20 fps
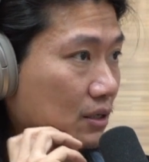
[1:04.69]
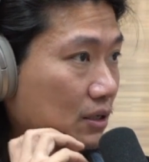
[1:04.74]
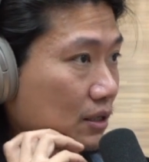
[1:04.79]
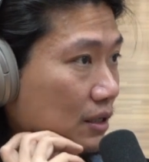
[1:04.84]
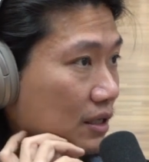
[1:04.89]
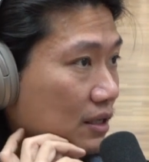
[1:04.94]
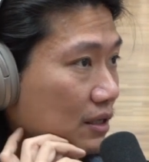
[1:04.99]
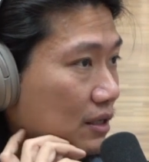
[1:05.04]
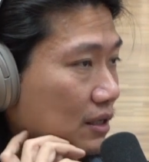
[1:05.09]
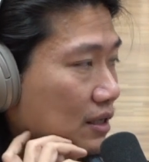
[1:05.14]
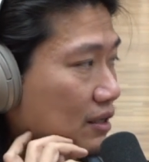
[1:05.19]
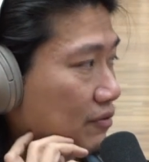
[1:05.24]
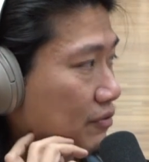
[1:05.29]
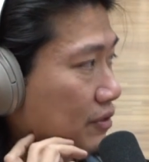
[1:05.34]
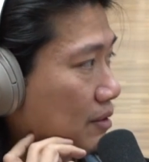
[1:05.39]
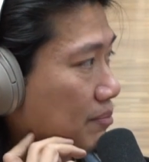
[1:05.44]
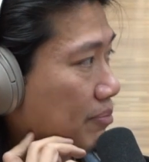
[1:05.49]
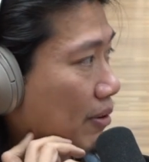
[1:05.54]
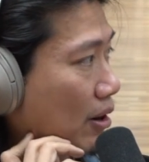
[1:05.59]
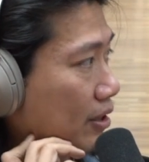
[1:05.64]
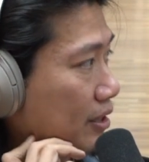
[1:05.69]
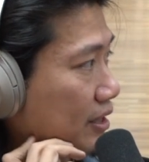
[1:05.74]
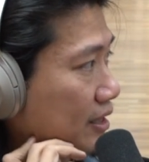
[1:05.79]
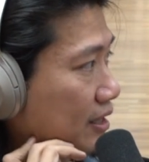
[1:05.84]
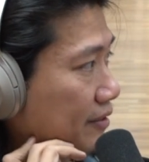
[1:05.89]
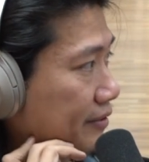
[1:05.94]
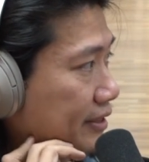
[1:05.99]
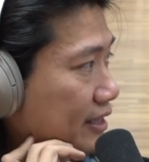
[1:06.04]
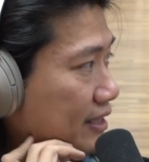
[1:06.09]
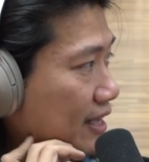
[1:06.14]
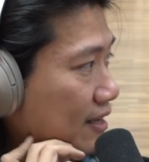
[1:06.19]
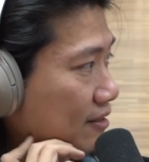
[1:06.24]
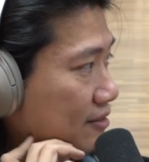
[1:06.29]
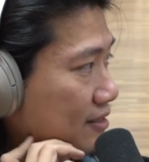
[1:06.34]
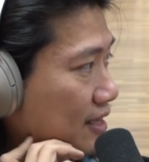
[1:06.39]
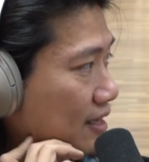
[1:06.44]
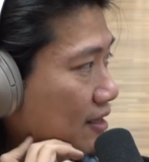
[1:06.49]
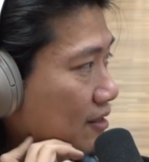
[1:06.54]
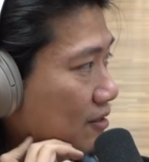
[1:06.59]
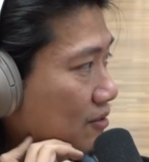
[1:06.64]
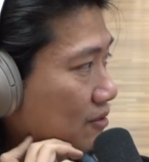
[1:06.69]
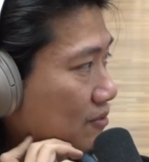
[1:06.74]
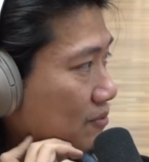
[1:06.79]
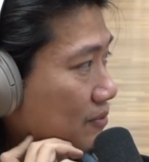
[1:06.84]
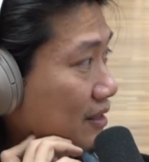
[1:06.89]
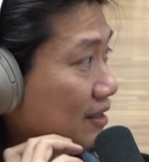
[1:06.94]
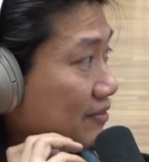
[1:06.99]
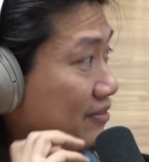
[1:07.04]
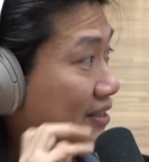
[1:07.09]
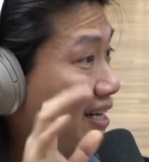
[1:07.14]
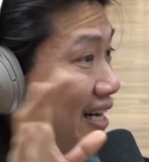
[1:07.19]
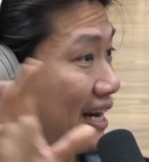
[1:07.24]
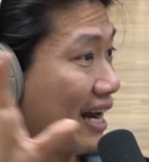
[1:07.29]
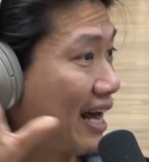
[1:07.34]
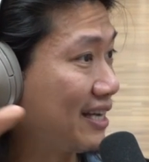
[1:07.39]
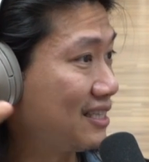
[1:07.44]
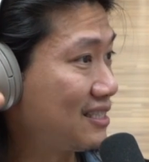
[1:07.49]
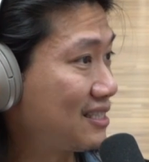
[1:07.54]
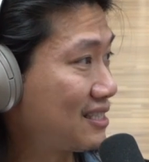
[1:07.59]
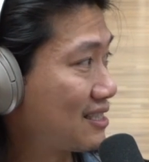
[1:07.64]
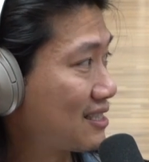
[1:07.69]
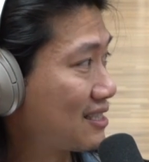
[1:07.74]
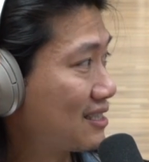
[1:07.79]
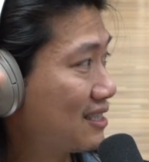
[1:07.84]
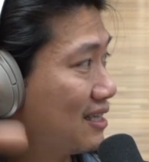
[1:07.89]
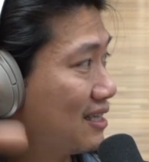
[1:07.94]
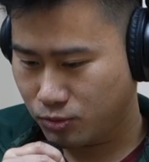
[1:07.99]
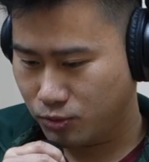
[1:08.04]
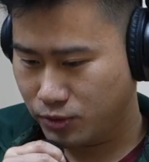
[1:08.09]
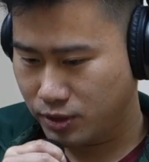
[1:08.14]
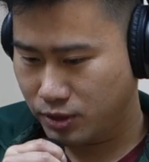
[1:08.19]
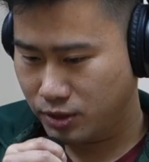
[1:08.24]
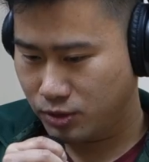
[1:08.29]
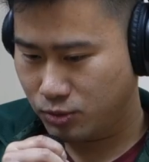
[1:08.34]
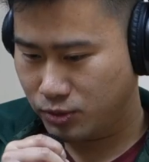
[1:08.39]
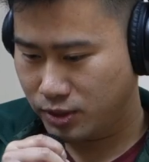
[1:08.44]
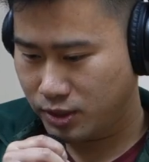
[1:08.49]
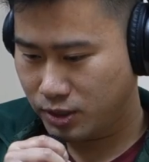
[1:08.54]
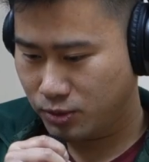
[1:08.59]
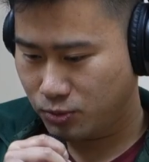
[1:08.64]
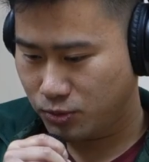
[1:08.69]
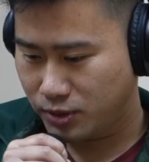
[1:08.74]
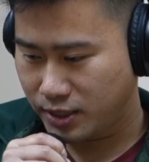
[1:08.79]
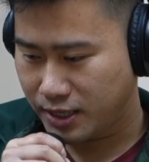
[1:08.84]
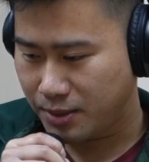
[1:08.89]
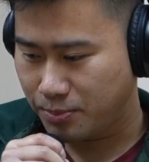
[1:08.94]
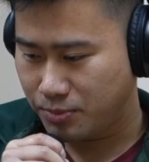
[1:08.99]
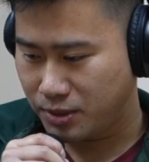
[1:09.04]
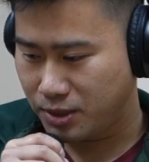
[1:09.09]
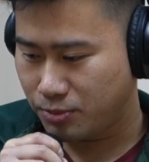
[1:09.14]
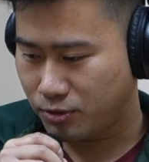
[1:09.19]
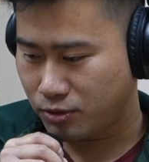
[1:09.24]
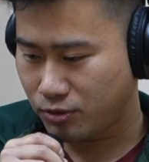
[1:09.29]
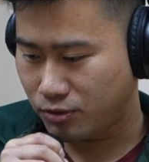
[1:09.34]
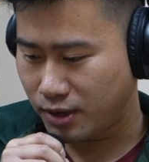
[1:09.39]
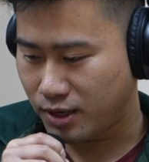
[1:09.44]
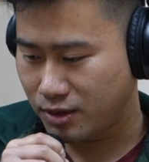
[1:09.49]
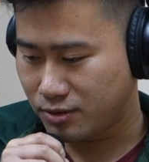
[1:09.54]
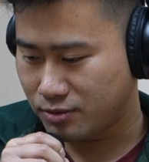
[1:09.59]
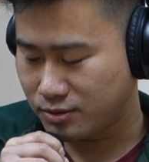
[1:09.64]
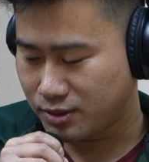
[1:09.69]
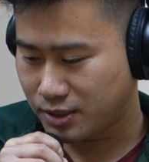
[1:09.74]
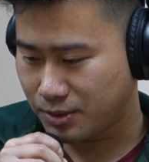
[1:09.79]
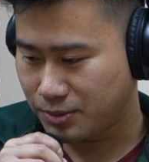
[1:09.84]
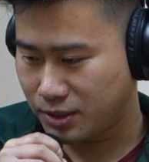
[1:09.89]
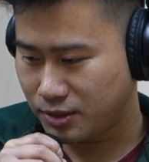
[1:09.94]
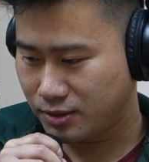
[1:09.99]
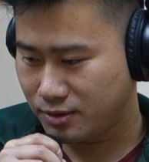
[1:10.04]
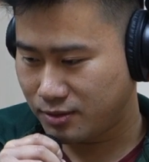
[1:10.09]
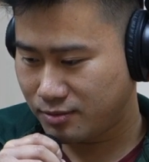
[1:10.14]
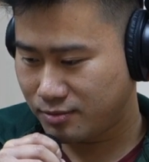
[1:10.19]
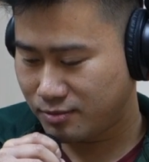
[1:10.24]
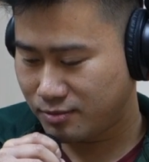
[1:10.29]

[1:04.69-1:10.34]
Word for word: live in the party area downtown. We lived in well, a we, nice. We we, we had people around. I mean,